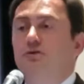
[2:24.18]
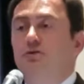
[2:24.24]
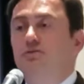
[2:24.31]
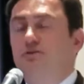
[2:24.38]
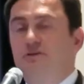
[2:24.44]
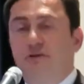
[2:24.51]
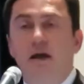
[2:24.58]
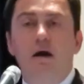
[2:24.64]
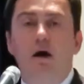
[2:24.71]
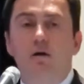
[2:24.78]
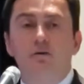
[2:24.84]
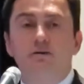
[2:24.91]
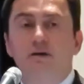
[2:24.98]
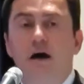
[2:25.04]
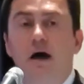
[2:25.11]
We should take
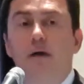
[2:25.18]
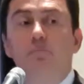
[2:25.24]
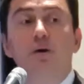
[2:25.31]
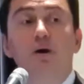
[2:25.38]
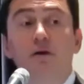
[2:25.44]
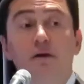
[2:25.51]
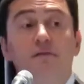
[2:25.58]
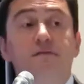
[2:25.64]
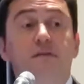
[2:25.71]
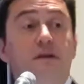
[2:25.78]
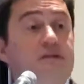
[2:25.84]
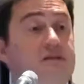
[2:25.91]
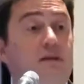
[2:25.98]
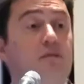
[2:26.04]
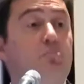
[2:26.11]
our time. If
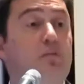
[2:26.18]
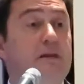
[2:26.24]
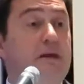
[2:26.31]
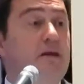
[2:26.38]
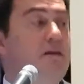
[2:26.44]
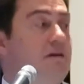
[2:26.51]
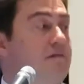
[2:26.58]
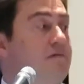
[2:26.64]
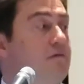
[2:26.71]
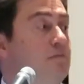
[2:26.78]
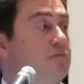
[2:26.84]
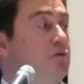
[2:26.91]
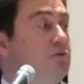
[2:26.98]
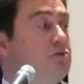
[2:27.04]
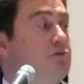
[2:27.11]
there is any bleeding
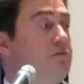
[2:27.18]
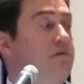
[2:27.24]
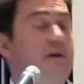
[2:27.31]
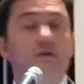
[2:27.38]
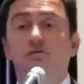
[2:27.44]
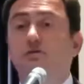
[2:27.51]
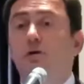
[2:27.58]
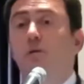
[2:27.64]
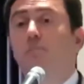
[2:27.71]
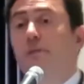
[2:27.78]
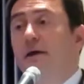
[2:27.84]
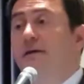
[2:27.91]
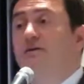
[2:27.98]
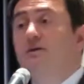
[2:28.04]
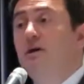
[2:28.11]
from dorsal venous
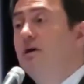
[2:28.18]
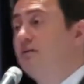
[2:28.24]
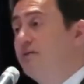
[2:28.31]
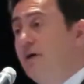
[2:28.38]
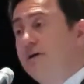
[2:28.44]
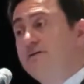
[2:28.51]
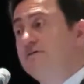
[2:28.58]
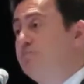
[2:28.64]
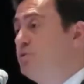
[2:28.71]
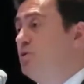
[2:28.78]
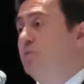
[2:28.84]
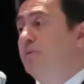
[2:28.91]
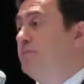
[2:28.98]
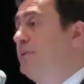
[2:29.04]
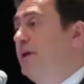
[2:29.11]
complex, rise the
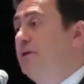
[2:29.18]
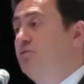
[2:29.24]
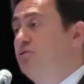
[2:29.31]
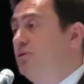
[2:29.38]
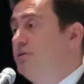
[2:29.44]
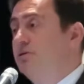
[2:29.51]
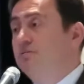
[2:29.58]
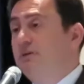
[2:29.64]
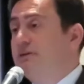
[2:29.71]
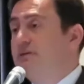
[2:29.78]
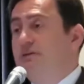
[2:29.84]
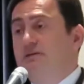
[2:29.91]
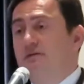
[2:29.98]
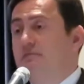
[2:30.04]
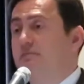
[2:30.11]
pneumoperitoneum.
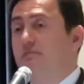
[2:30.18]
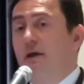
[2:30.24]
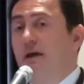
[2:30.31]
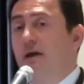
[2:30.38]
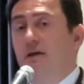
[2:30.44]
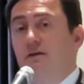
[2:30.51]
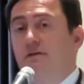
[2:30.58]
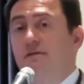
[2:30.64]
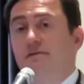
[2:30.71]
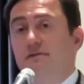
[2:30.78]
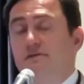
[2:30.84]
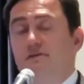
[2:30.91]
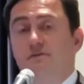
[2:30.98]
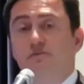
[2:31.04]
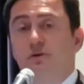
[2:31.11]
It doesn't make any
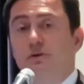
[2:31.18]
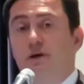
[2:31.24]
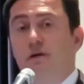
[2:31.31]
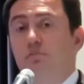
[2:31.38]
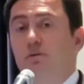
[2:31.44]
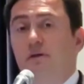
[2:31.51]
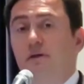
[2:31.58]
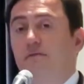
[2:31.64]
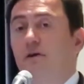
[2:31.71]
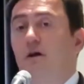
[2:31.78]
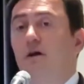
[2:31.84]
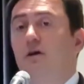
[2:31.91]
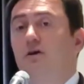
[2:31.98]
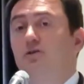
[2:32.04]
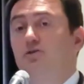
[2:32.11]
difference, what I believe.
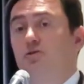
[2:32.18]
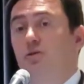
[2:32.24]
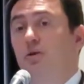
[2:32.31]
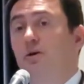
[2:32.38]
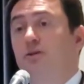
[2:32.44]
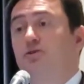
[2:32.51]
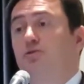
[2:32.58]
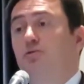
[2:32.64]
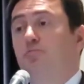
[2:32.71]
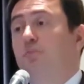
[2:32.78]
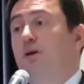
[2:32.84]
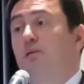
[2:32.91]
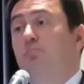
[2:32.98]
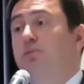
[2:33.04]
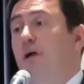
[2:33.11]
So it should
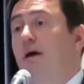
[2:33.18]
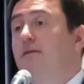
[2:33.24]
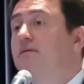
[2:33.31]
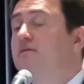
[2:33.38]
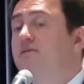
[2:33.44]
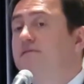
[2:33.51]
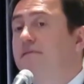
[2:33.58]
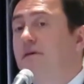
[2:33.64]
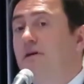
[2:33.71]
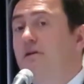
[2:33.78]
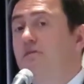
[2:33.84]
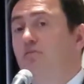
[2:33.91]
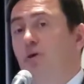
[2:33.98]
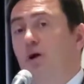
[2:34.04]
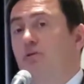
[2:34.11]
be a bloodless
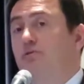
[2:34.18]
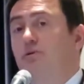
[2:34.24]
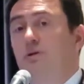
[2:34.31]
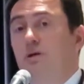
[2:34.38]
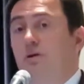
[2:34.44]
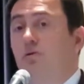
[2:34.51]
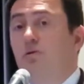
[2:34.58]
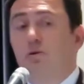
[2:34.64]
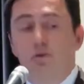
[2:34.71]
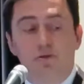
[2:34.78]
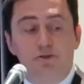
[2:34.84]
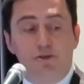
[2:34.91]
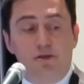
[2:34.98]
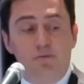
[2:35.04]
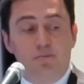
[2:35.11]
field. We are doing an
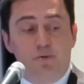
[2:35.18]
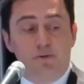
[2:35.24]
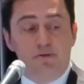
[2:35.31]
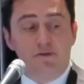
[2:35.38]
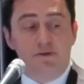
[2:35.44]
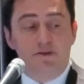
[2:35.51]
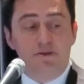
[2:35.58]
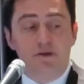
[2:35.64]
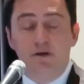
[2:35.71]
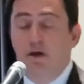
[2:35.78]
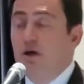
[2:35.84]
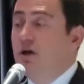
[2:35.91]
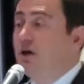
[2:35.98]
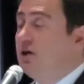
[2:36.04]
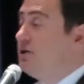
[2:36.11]
oncological
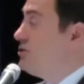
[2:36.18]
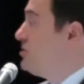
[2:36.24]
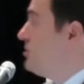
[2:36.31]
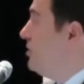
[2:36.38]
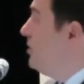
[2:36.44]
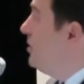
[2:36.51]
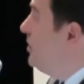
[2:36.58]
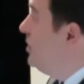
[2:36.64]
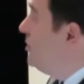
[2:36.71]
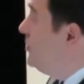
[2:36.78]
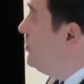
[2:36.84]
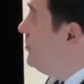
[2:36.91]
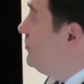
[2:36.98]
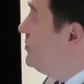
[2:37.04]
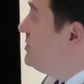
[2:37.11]
procedure. So
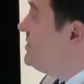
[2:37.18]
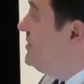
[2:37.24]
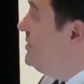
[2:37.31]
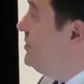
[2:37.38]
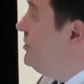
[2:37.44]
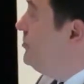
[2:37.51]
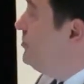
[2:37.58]
you will see the